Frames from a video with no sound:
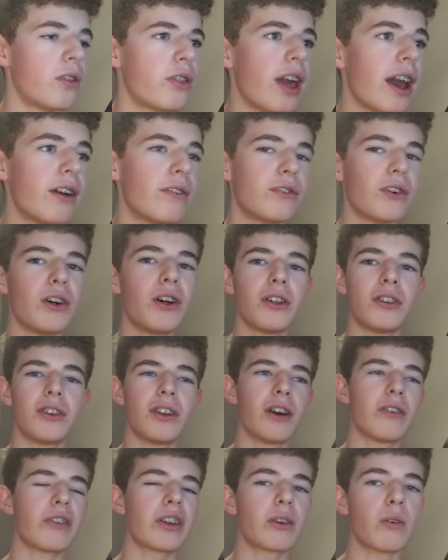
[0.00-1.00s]
therefore
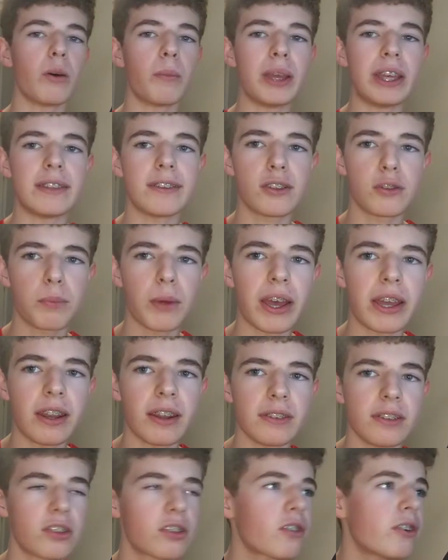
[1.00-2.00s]
nothing will be displayed
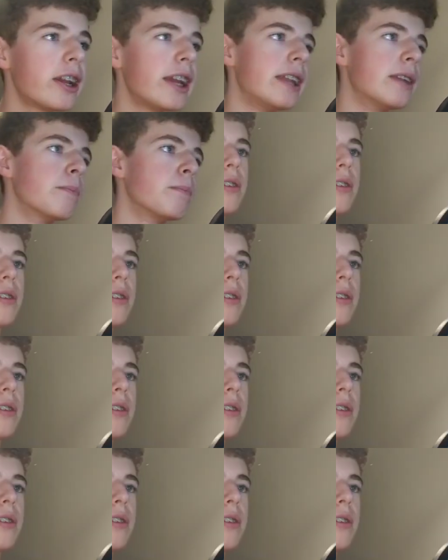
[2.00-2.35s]
on the screen.